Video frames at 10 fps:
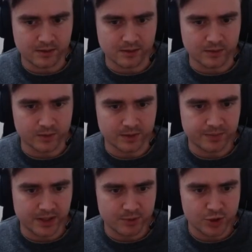don't want to
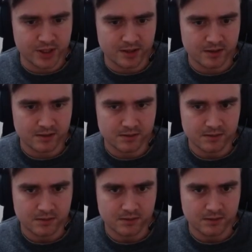play Mishan here,
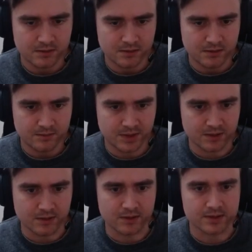because